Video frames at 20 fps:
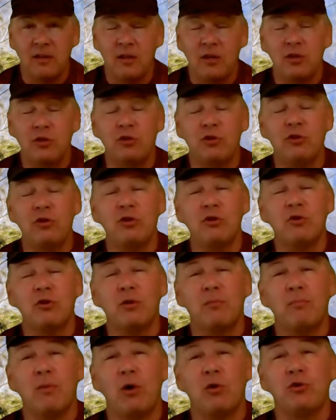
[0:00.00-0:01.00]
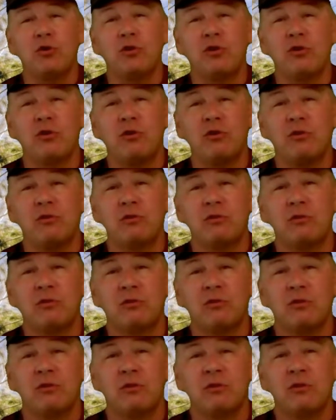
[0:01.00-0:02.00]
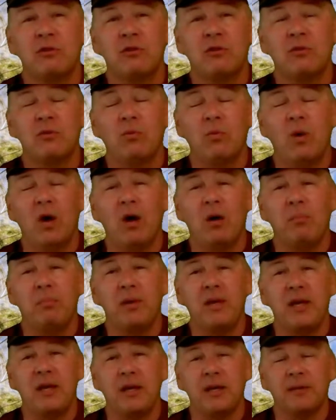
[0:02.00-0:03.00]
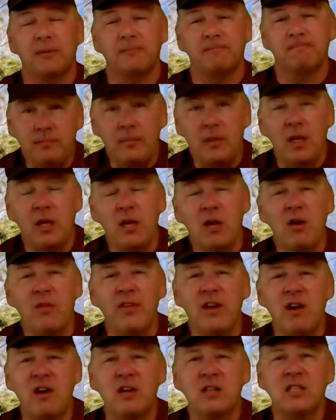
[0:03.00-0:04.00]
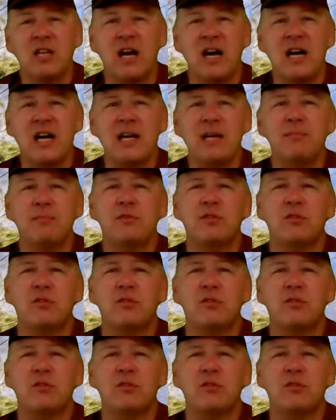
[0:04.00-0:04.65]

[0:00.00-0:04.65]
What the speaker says: to your emotional well-being. You know, there are times